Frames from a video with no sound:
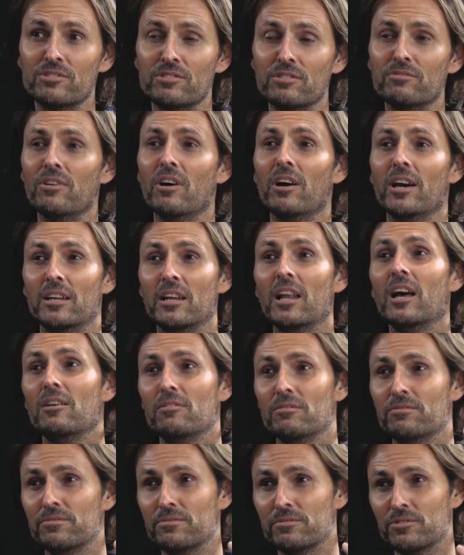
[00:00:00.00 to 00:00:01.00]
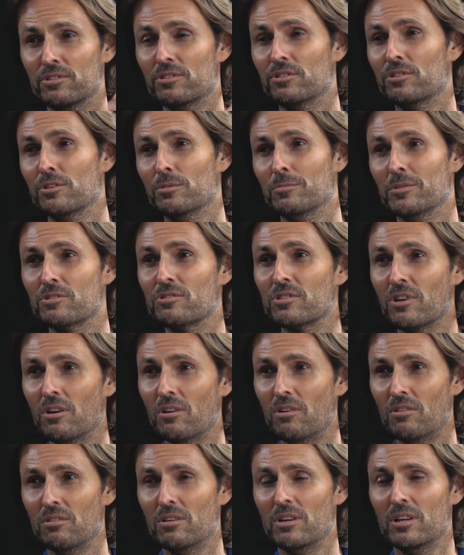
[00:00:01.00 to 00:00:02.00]
divine love to the human
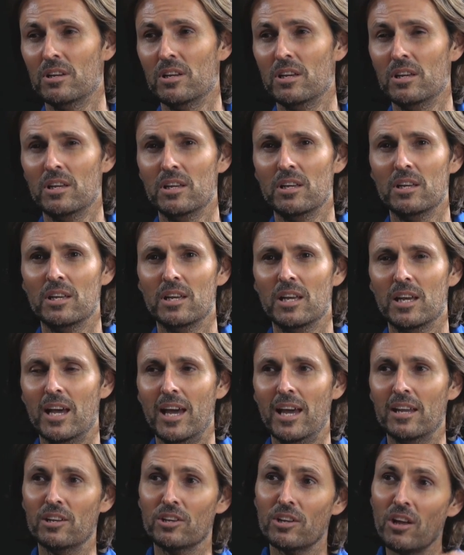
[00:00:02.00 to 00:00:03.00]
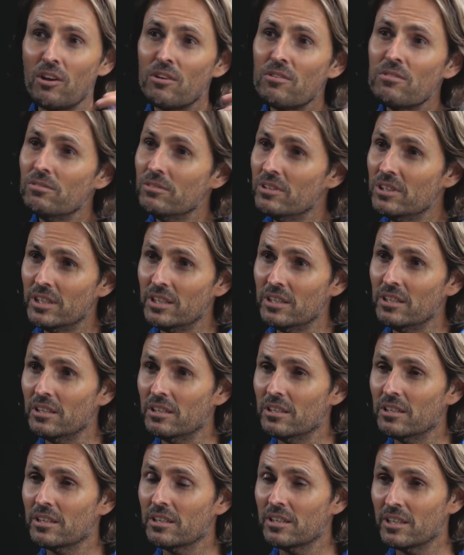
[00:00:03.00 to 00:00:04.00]
soul. Mm. And it only
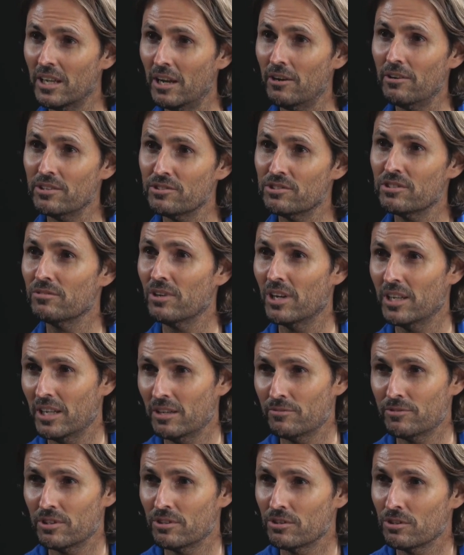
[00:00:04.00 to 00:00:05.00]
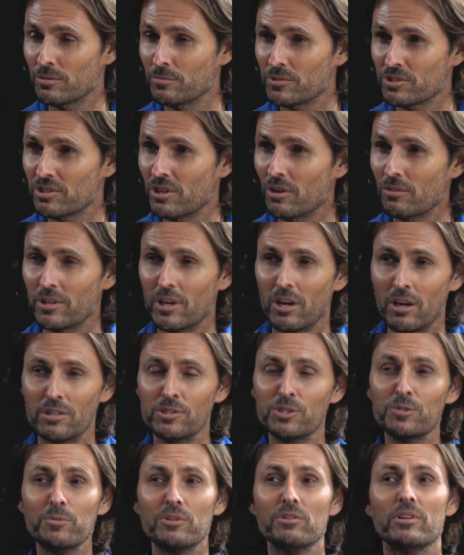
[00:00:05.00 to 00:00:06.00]
carries divine love to the human soul. The Holy
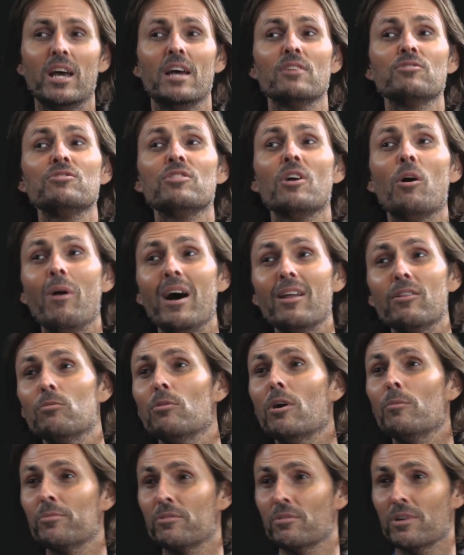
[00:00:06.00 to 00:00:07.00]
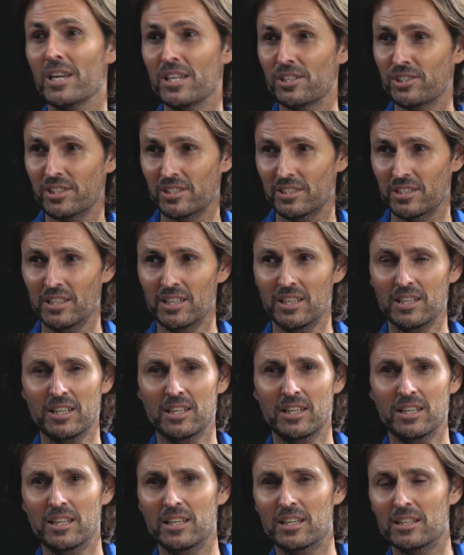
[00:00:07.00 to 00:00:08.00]
Spirit has no other
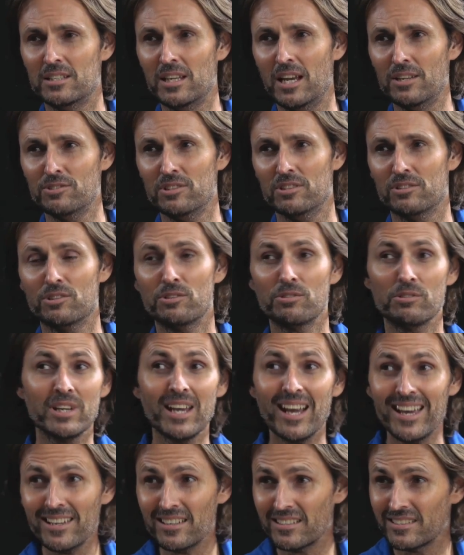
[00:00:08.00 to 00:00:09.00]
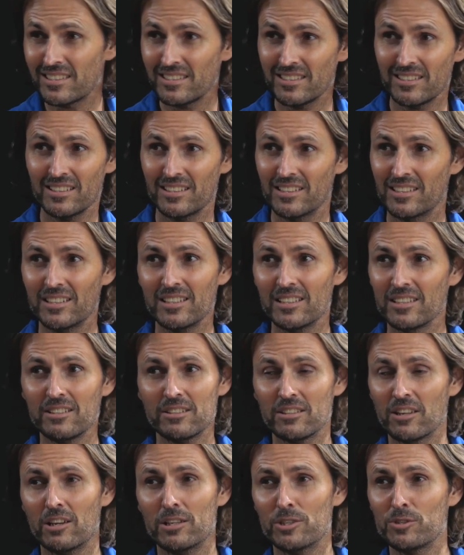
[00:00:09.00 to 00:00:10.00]
operation. Mm. It doesn't create,
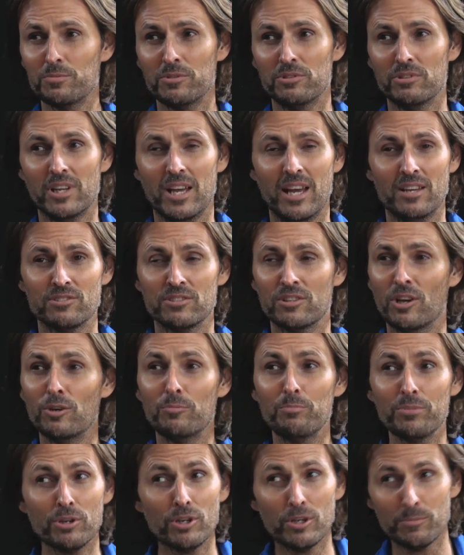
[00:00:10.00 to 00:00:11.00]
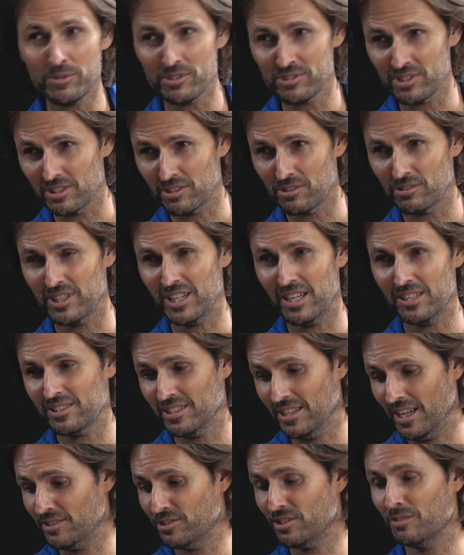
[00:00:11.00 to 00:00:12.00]
the Holy Spirit has no purpose in
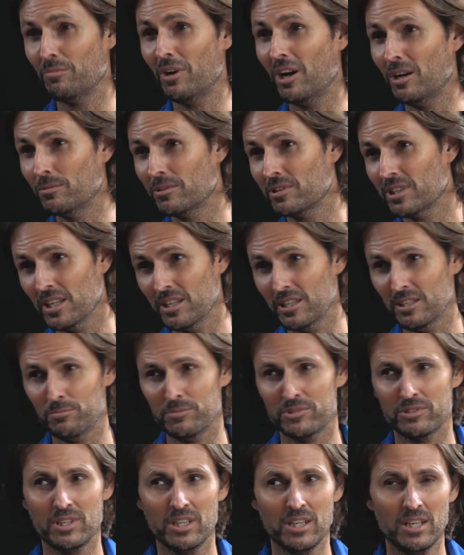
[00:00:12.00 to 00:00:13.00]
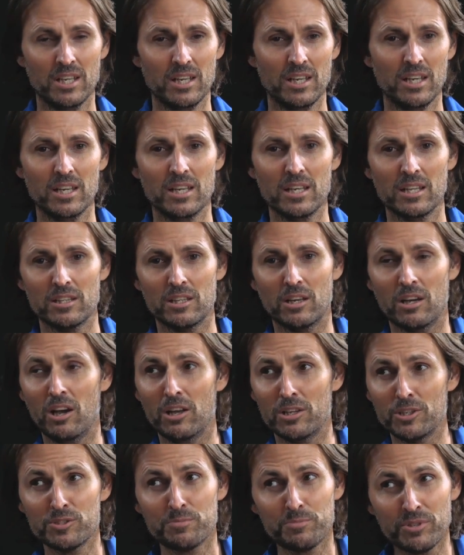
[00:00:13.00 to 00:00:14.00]
creation as the Bible claims. Mm. The
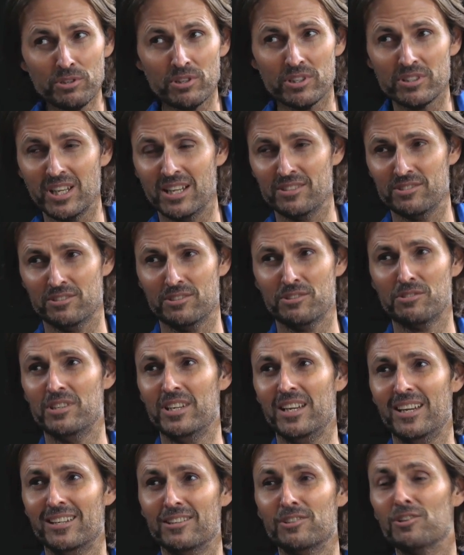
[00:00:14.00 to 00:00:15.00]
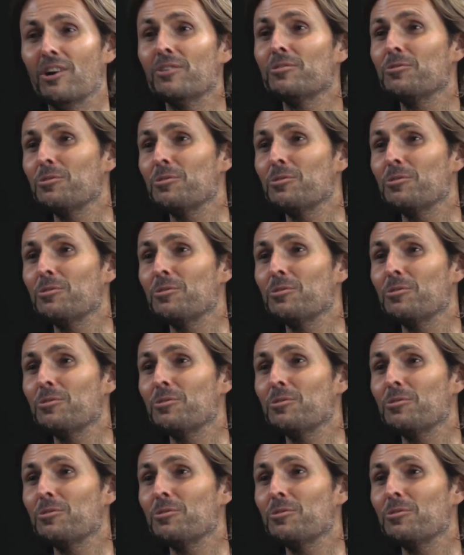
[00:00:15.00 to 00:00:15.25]
Holy Spirit doesn't create, God